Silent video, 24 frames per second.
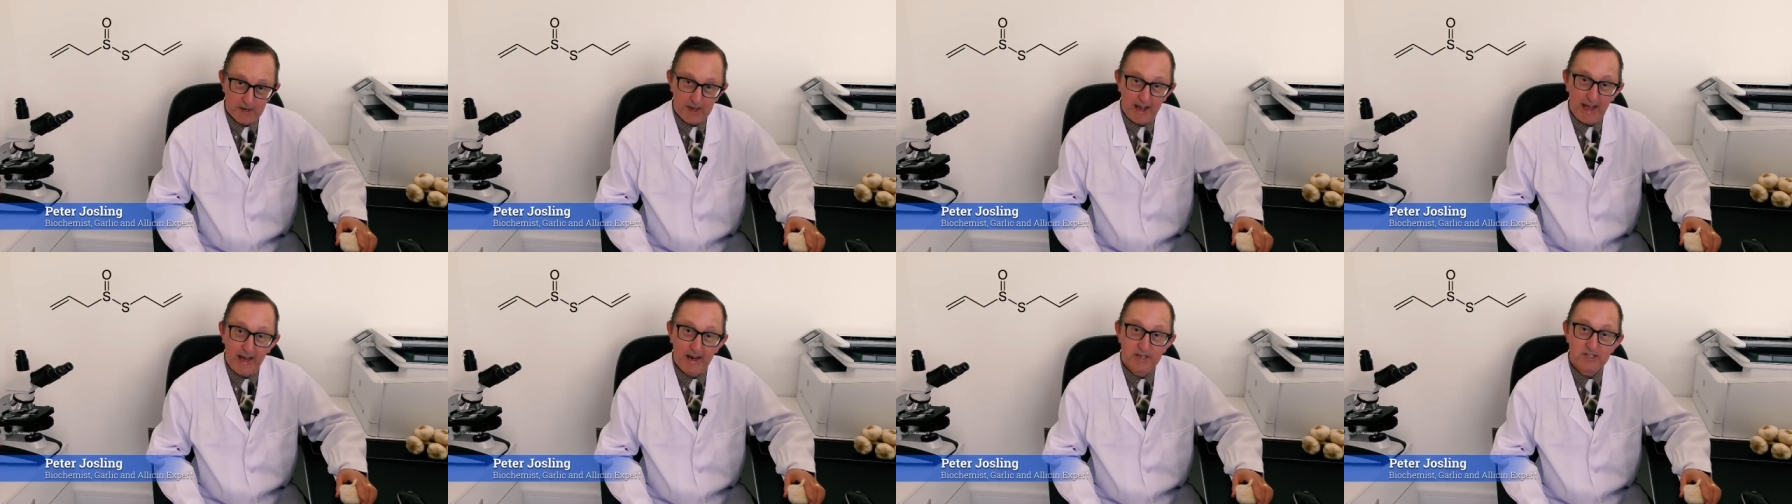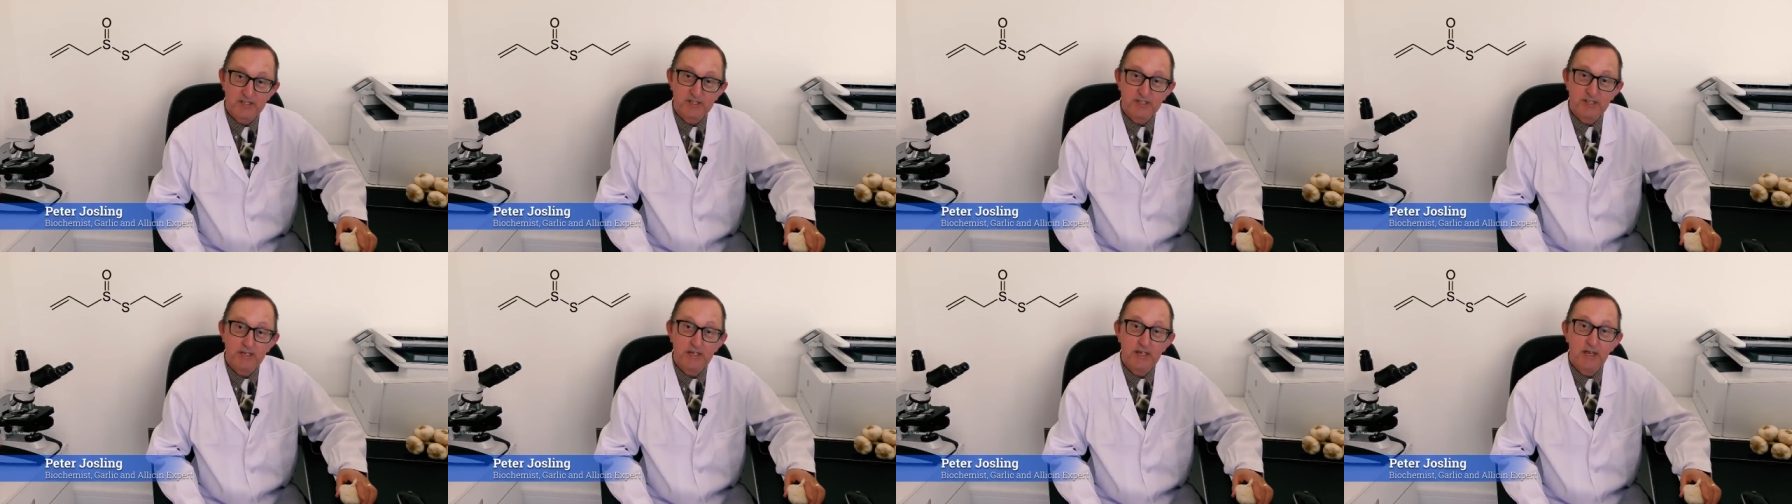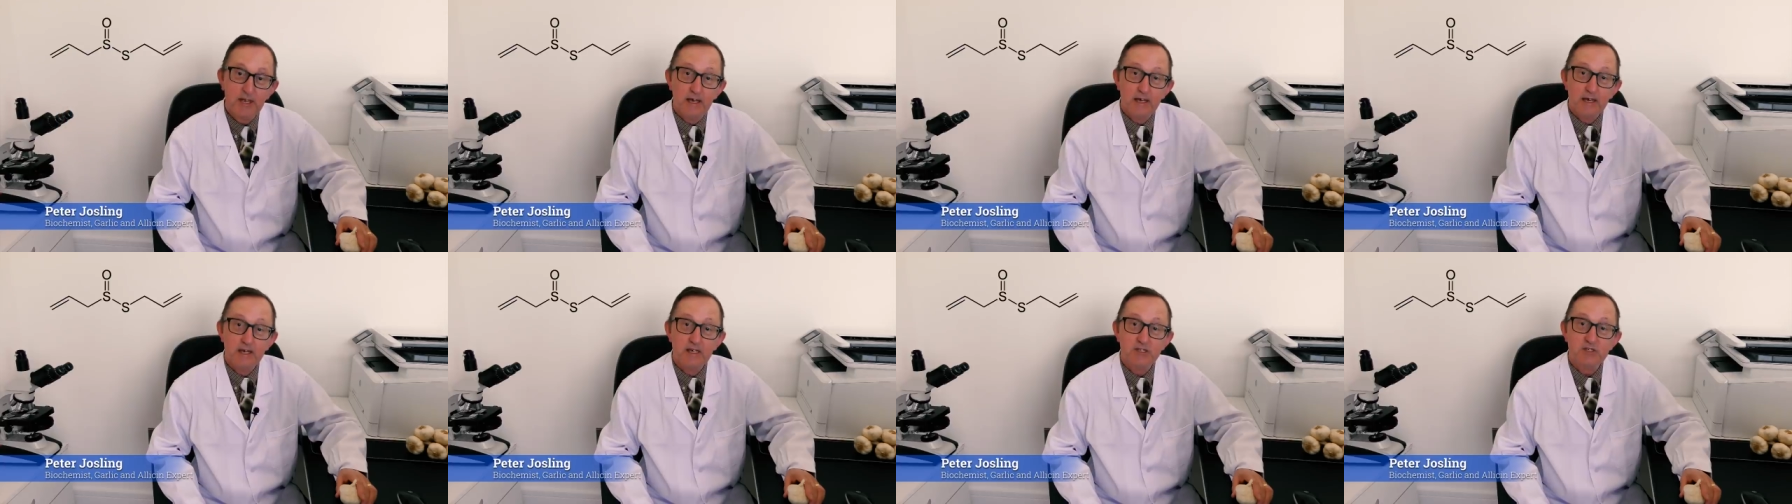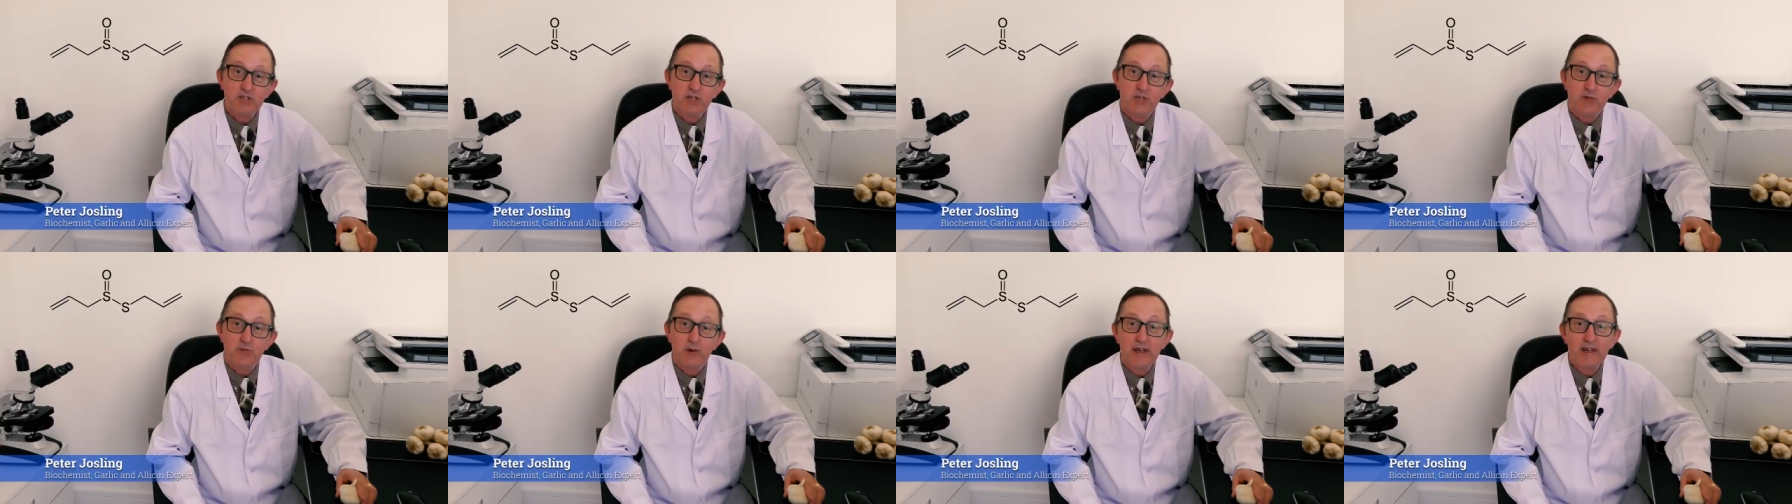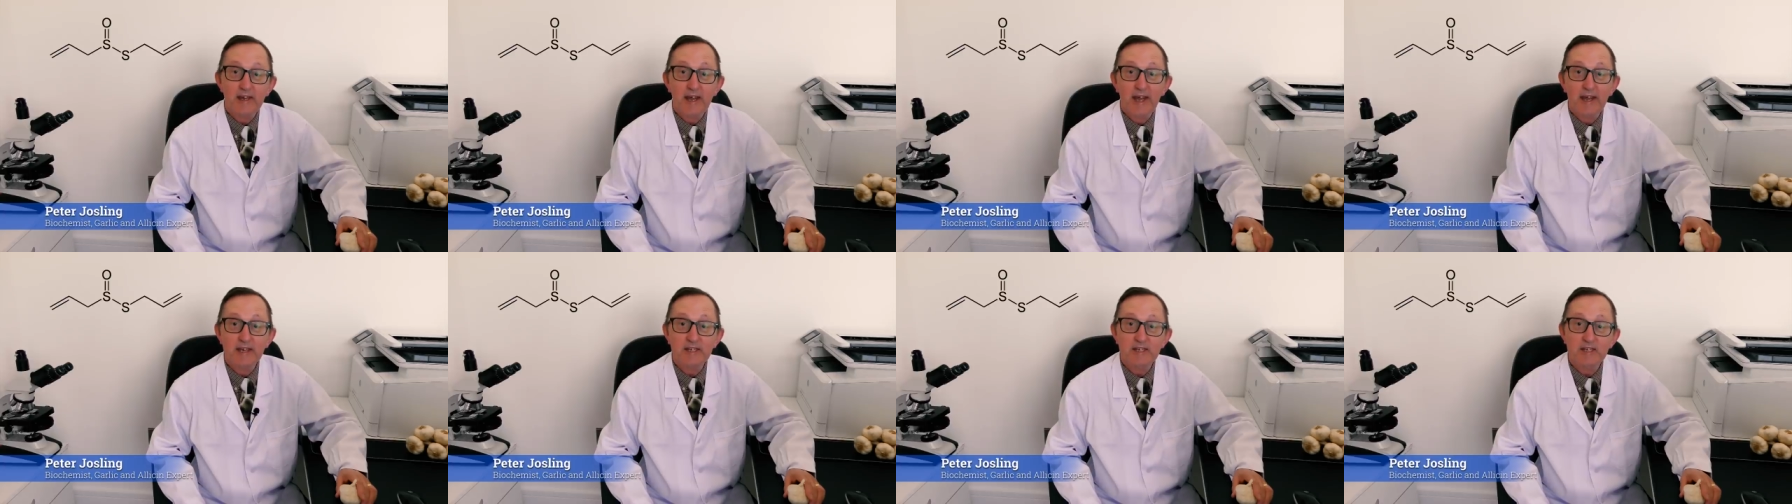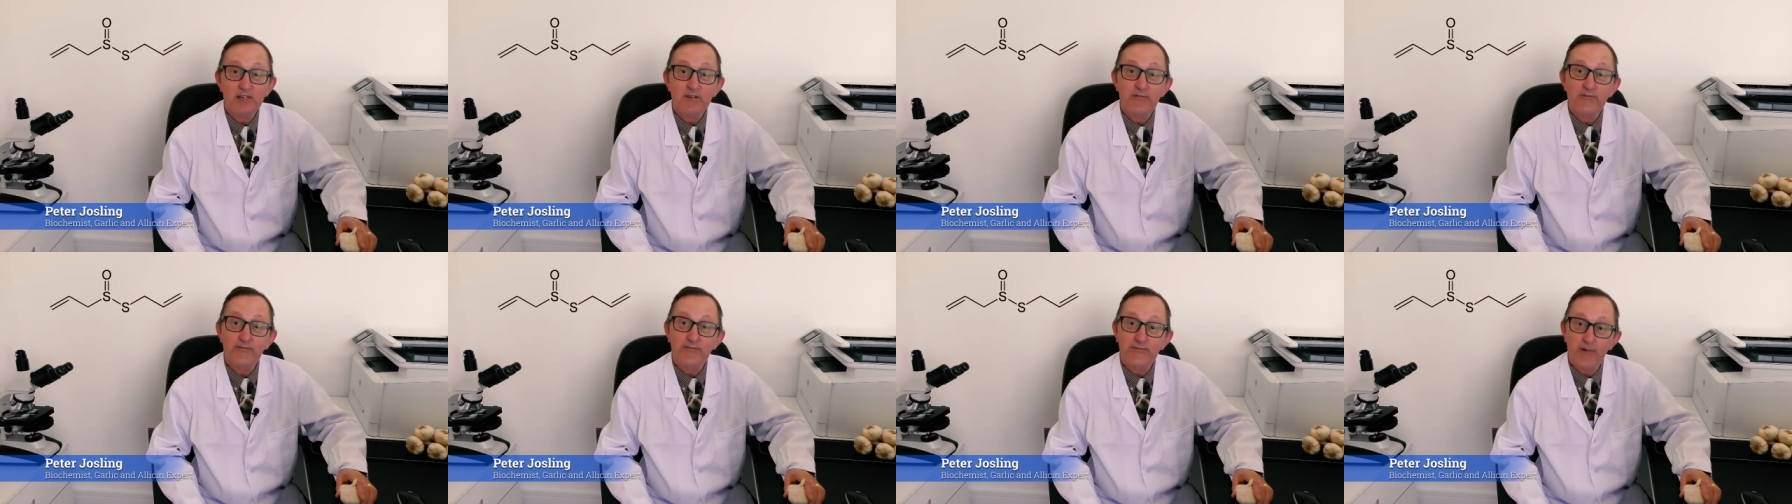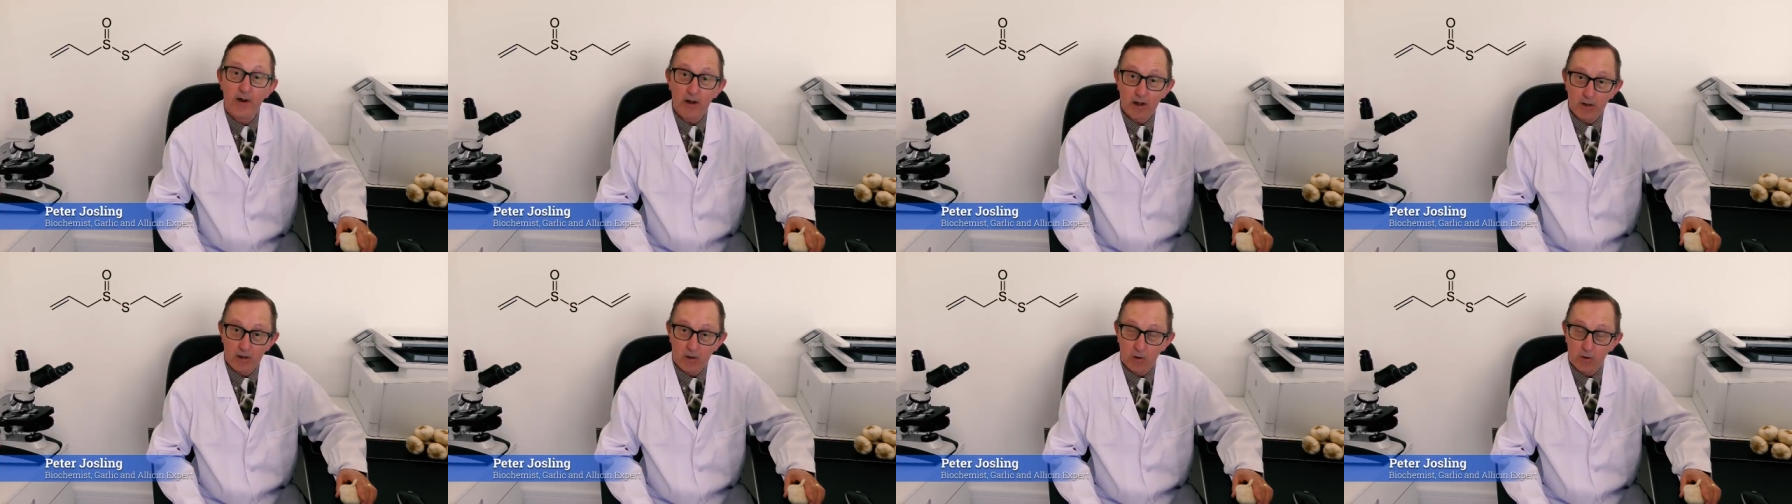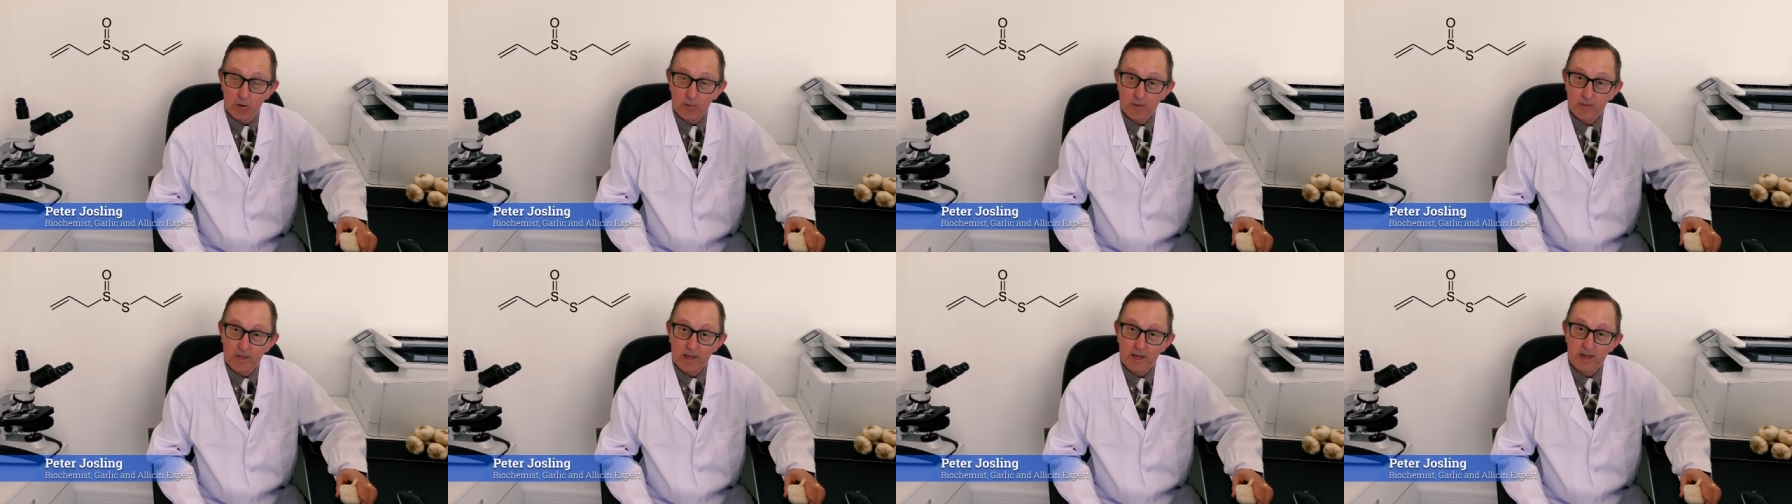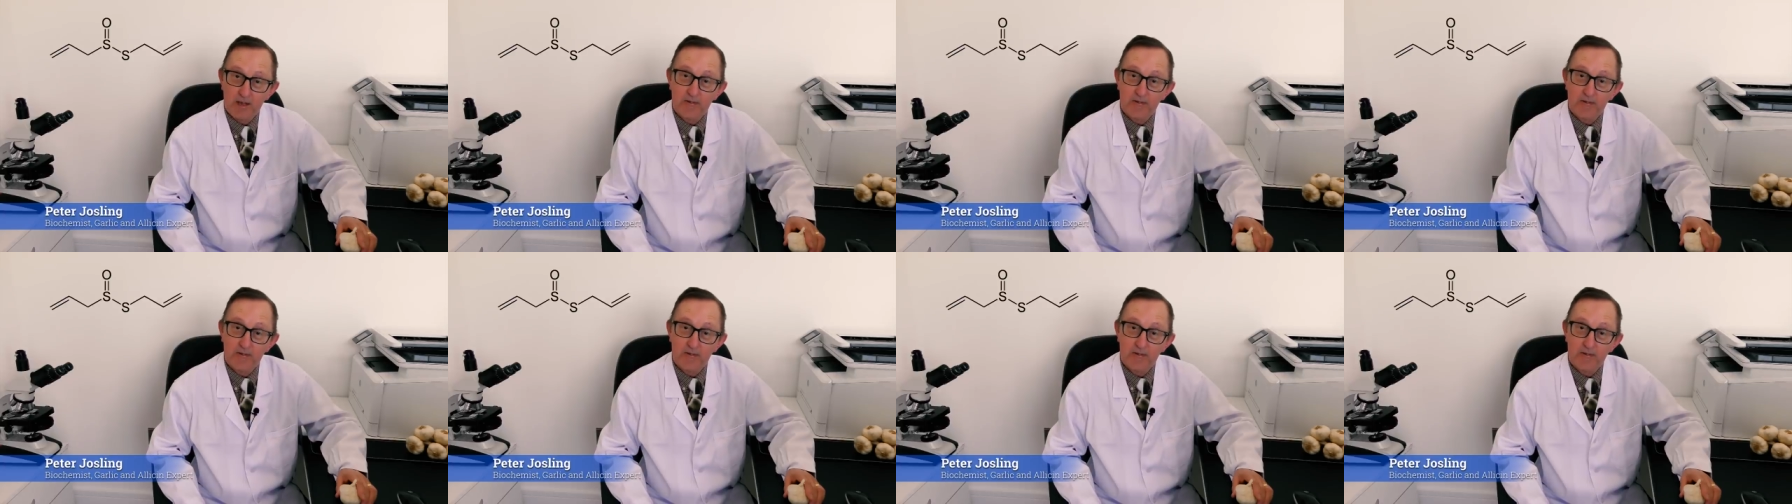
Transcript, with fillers: that allicin is a great antifungal.